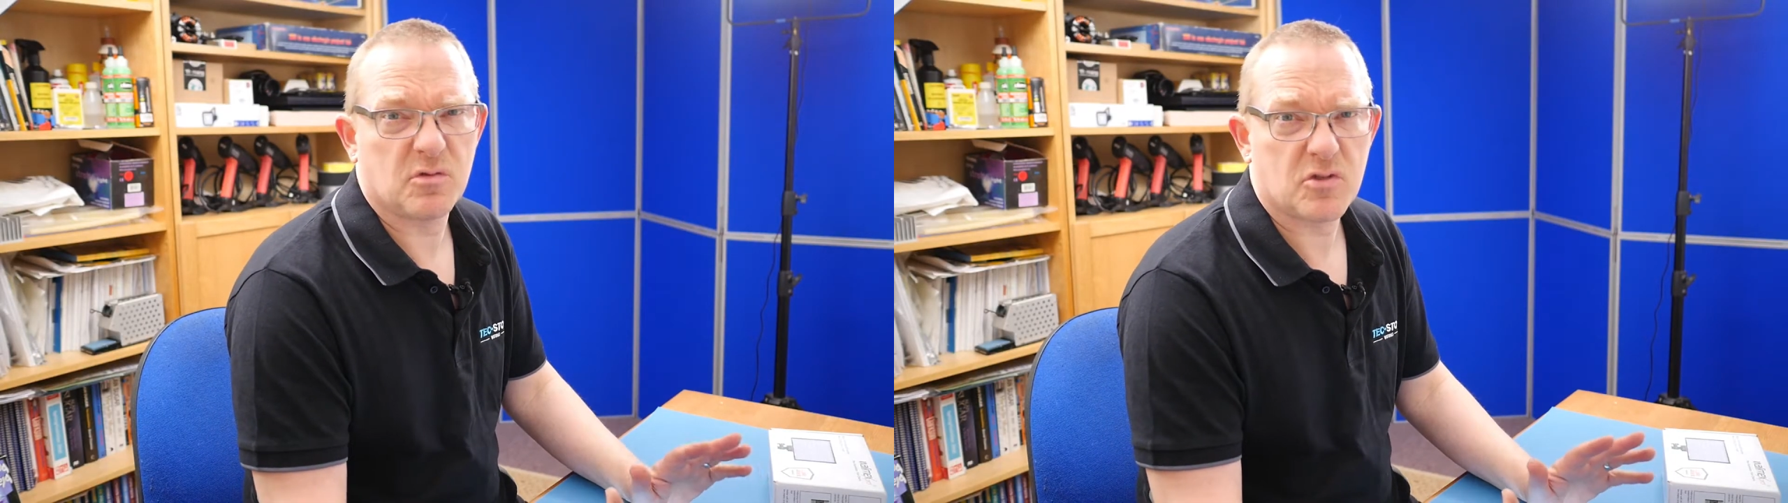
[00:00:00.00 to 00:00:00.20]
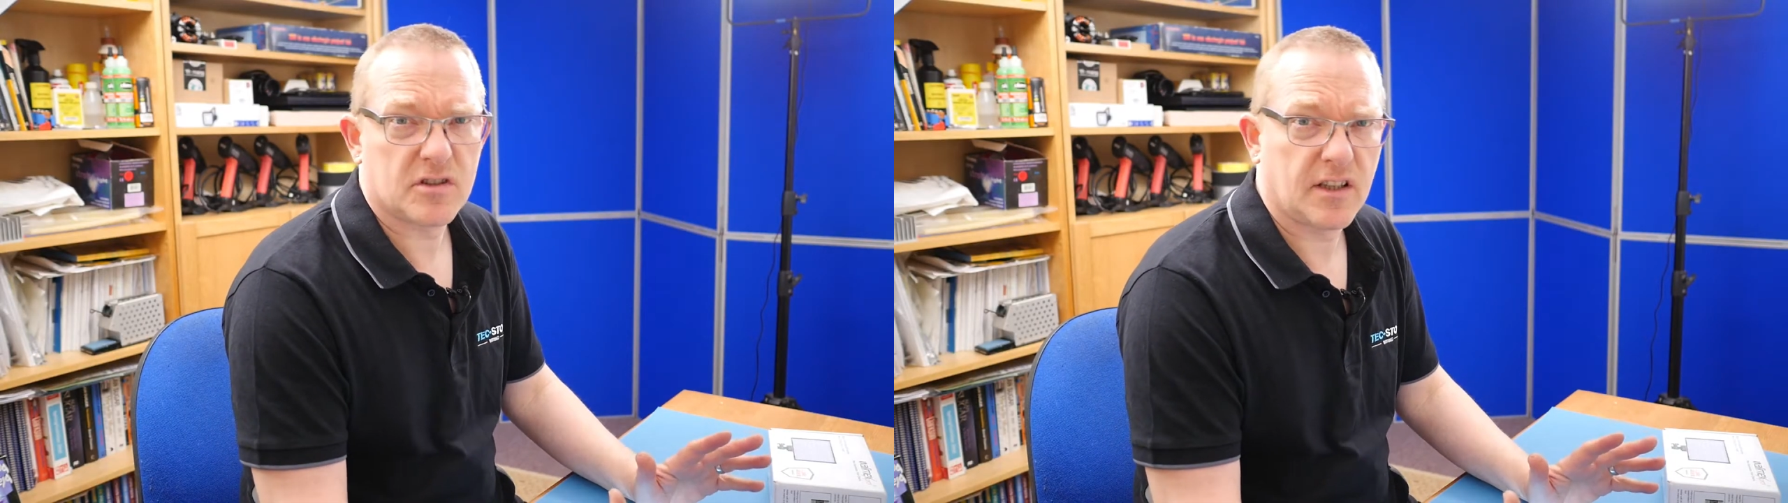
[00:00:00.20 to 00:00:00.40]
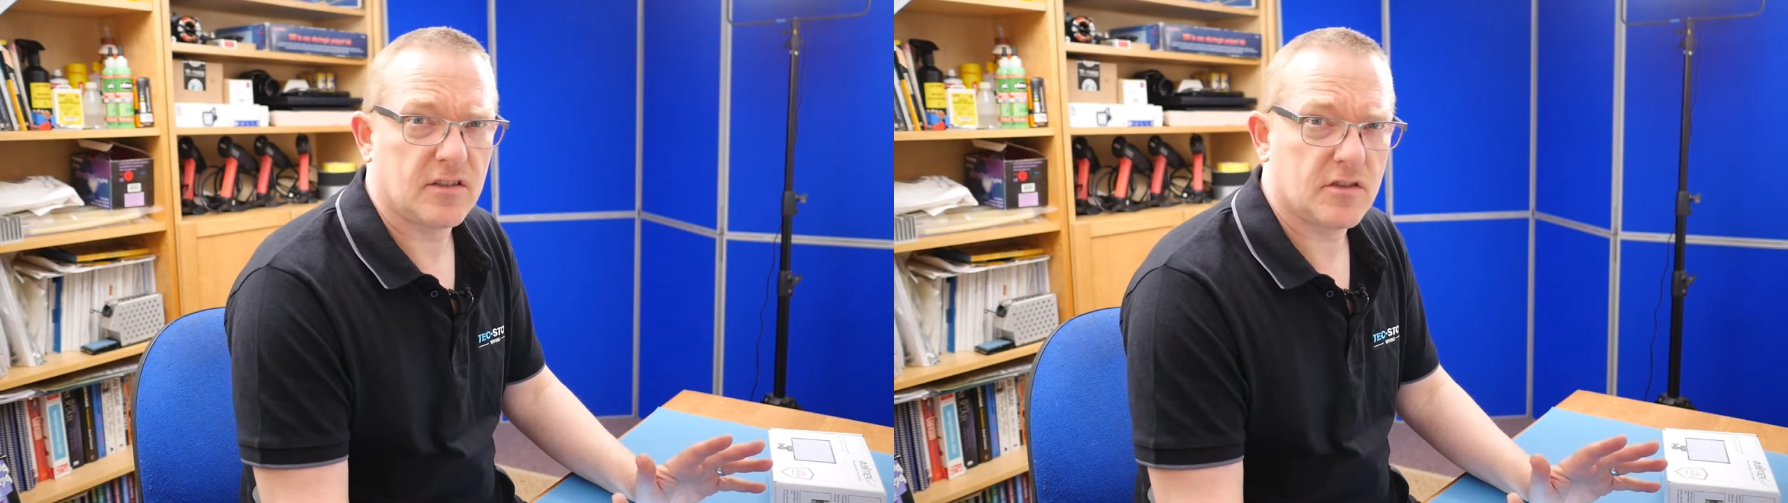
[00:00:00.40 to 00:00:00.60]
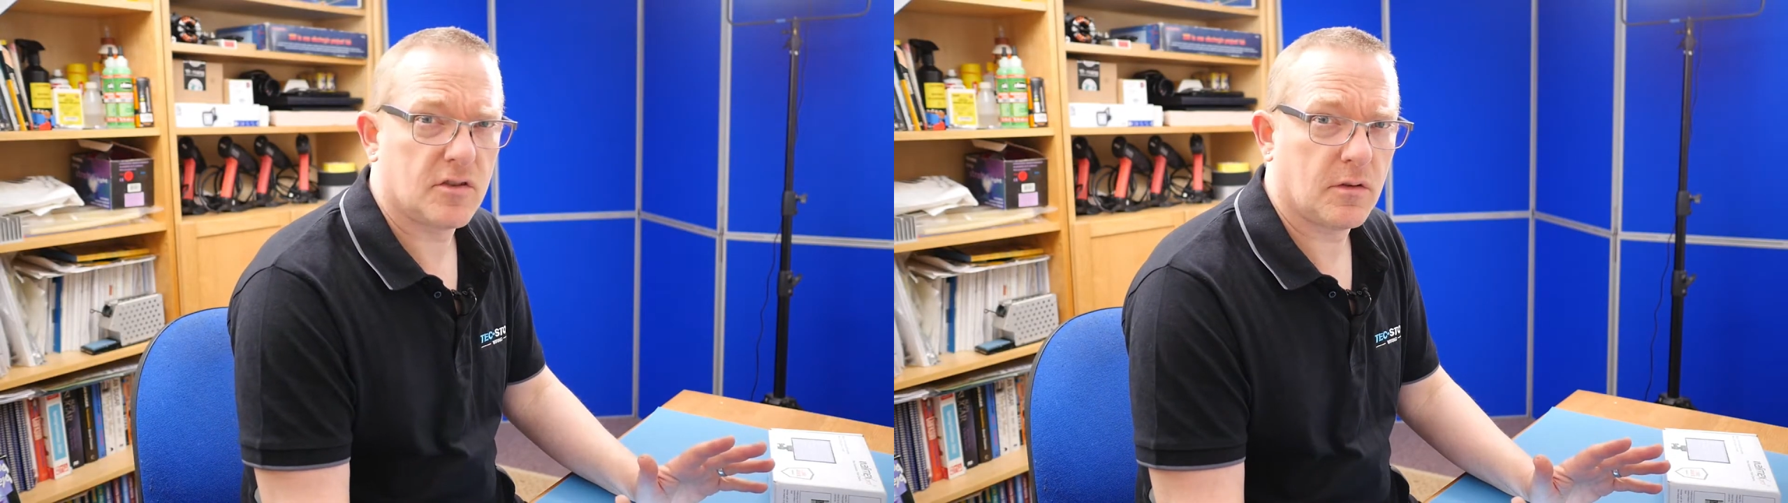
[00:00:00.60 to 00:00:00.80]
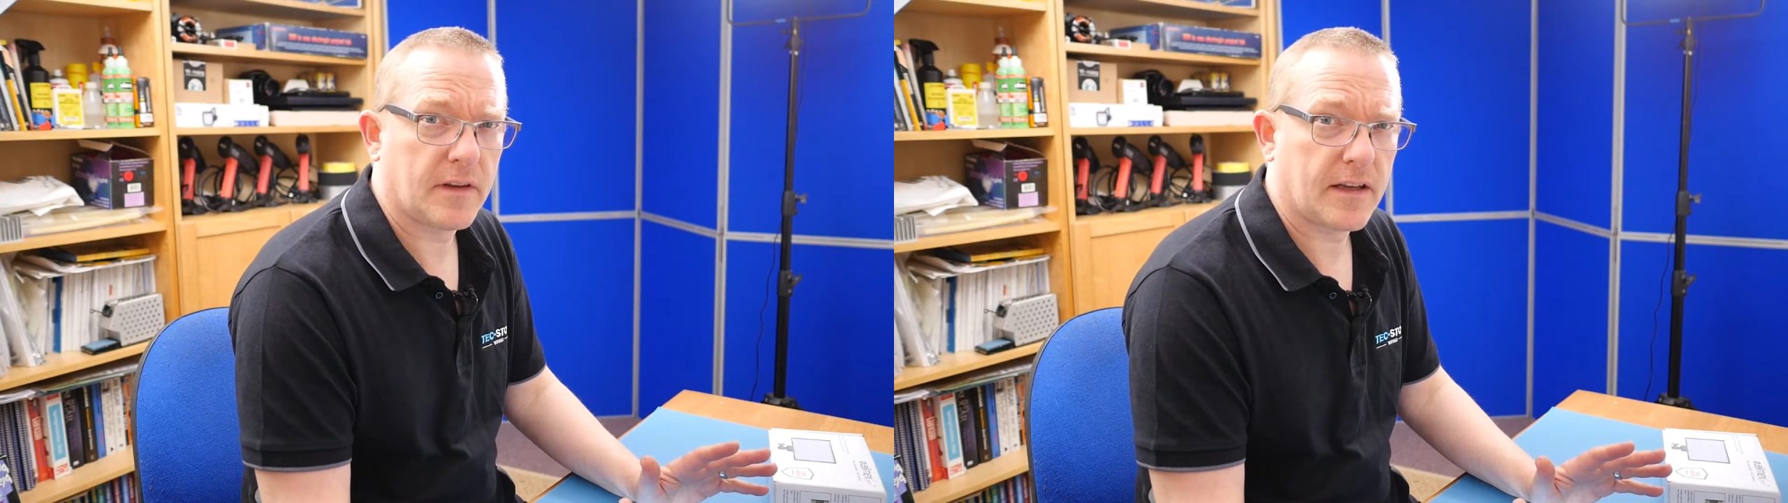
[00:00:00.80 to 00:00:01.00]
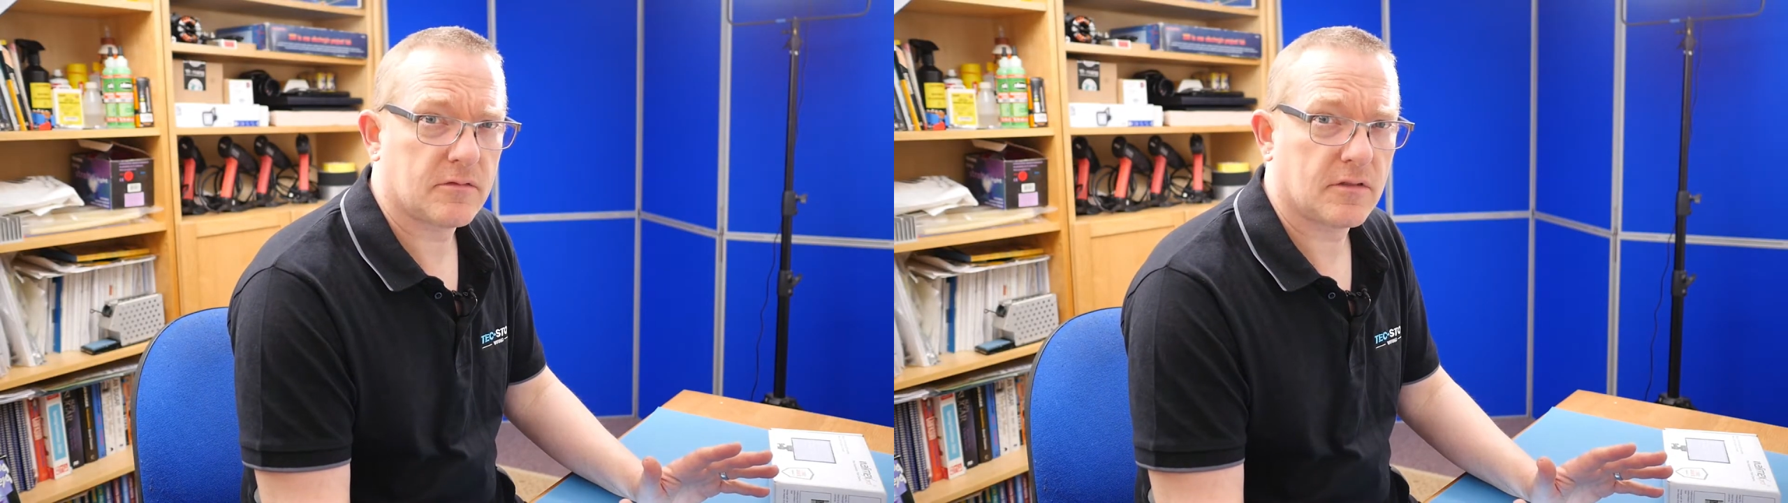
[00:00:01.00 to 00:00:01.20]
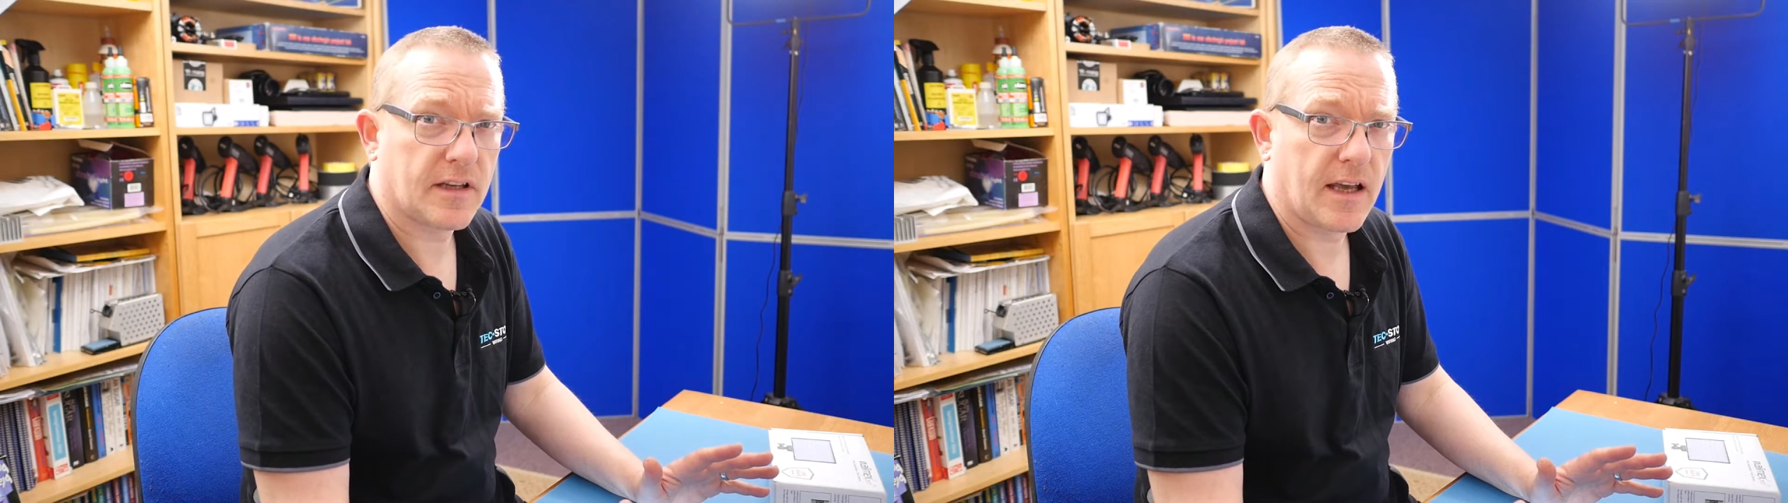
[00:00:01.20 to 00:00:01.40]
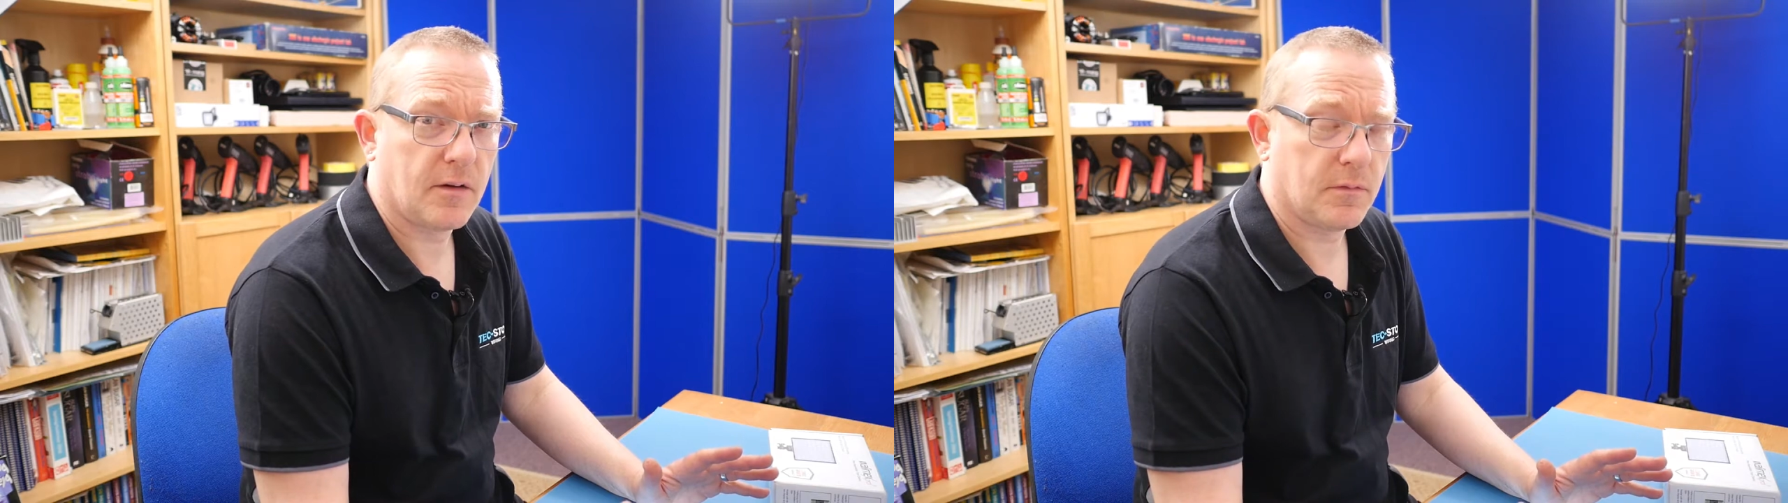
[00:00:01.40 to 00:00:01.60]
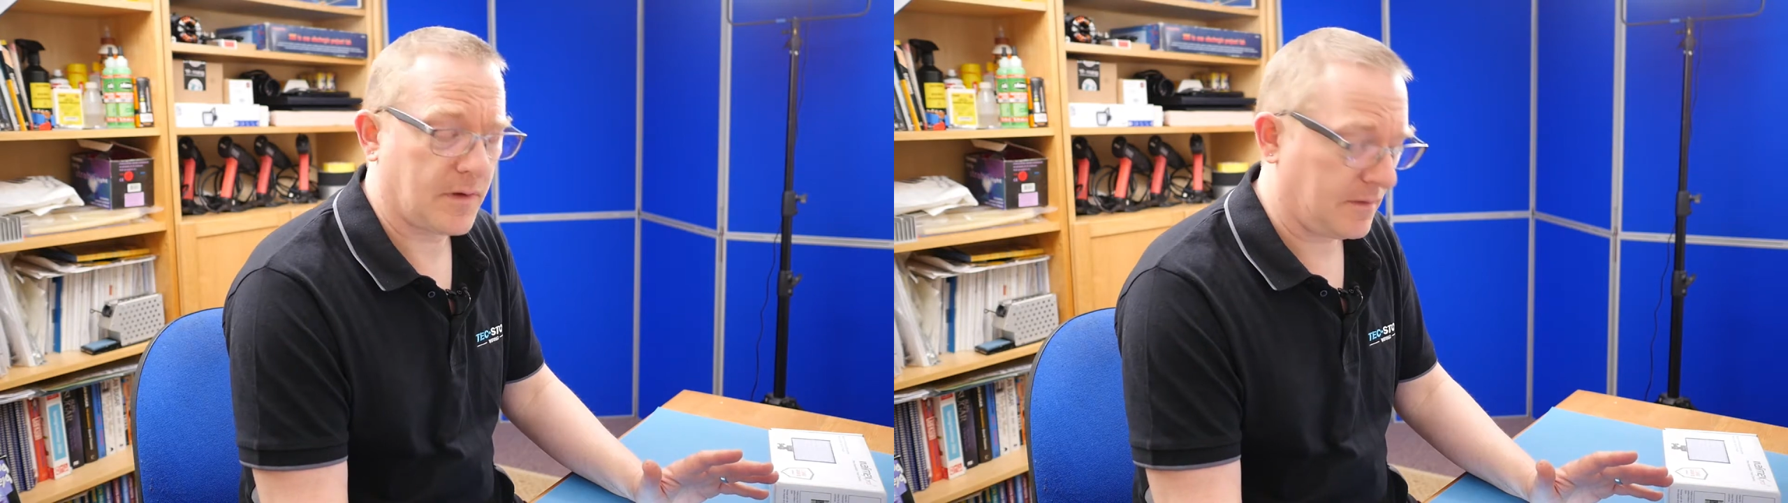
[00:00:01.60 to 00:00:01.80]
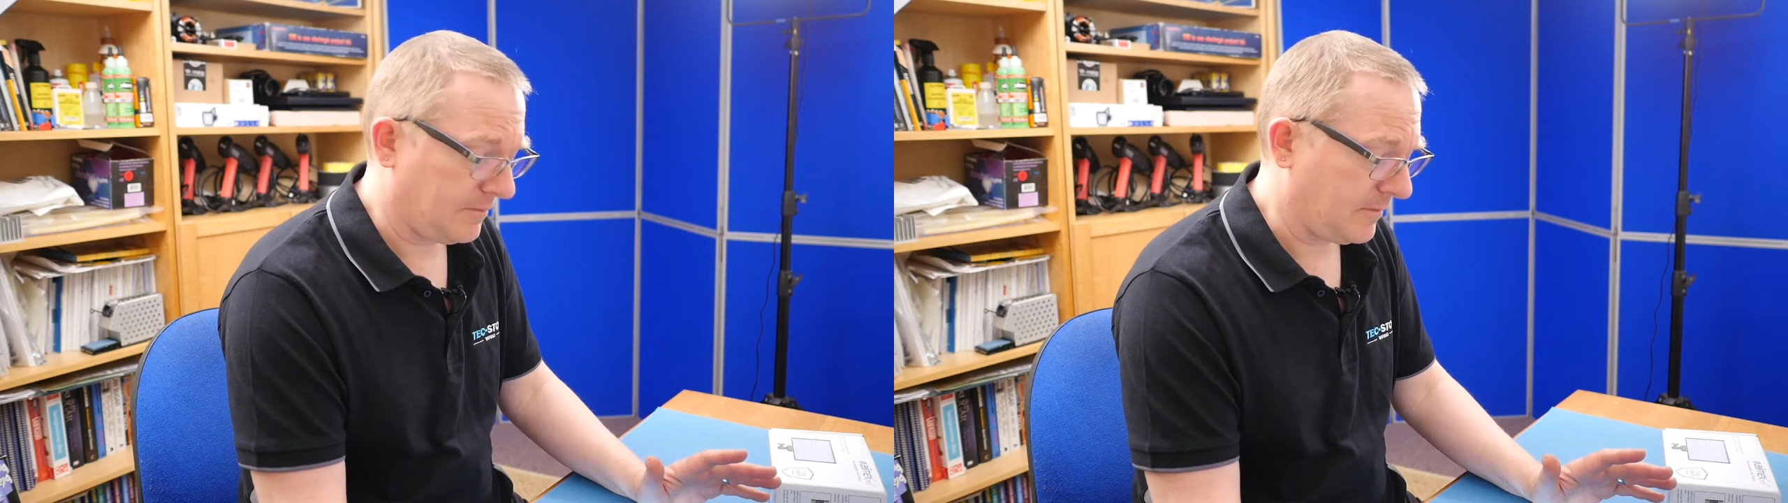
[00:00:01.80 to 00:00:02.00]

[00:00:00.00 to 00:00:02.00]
or just under 2000 Kelvin.